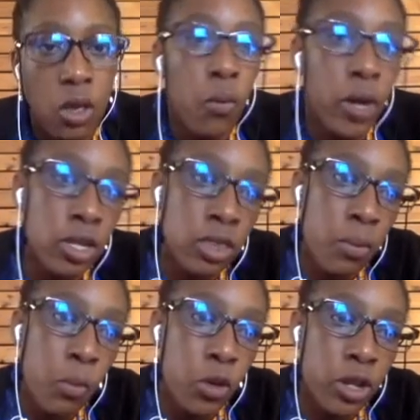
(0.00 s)
one in the
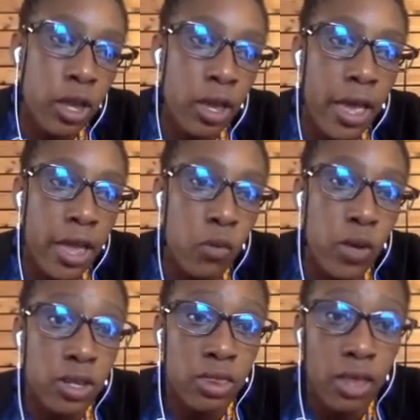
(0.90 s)
morning and
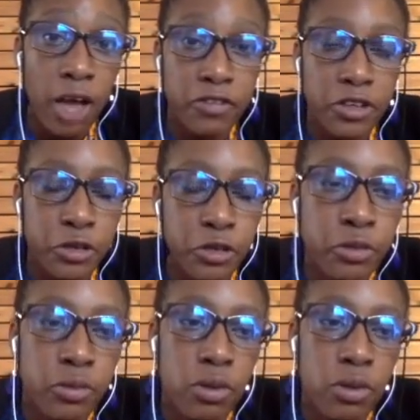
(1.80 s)
one in the afternoon.